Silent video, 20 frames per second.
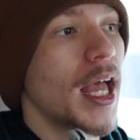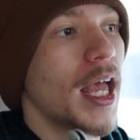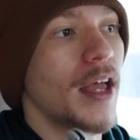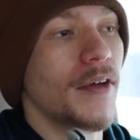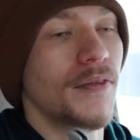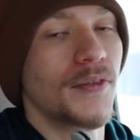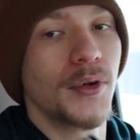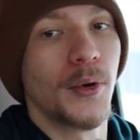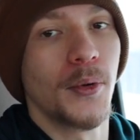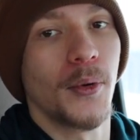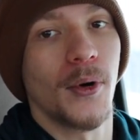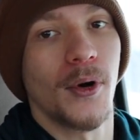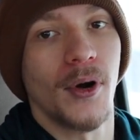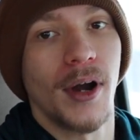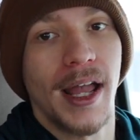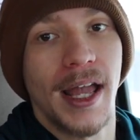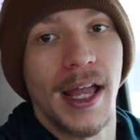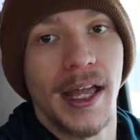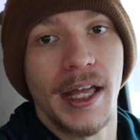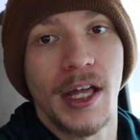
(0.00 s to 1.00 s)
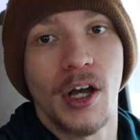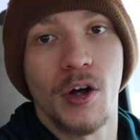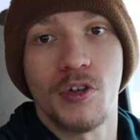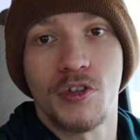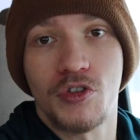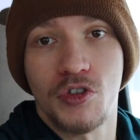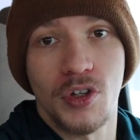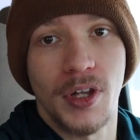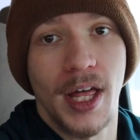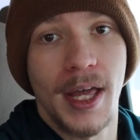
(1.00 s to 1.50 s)
if you're a
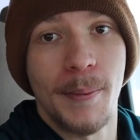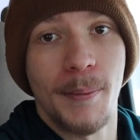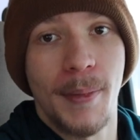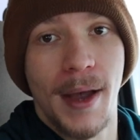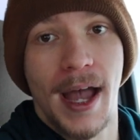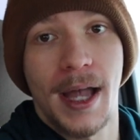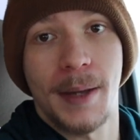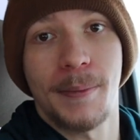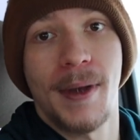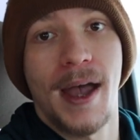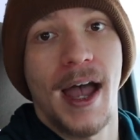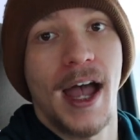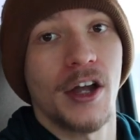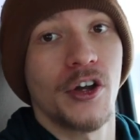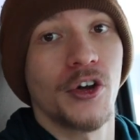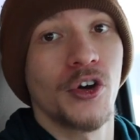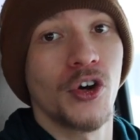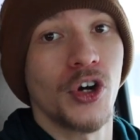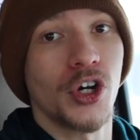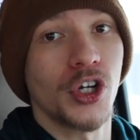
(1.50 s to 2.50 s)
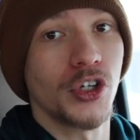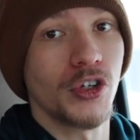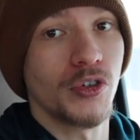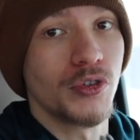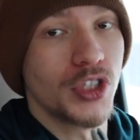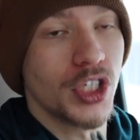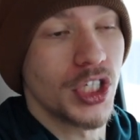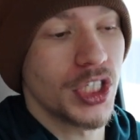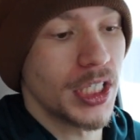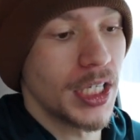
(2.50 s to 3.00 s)
ultralight backpacker and you
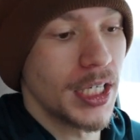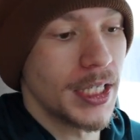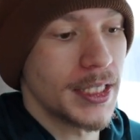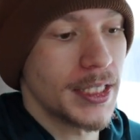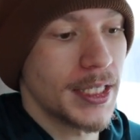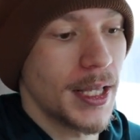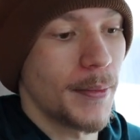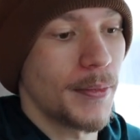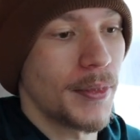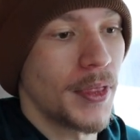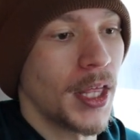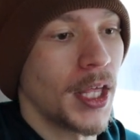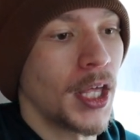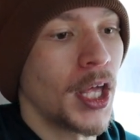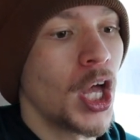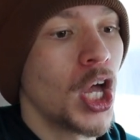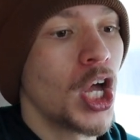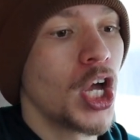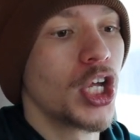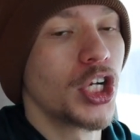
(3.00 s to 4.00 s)
just need something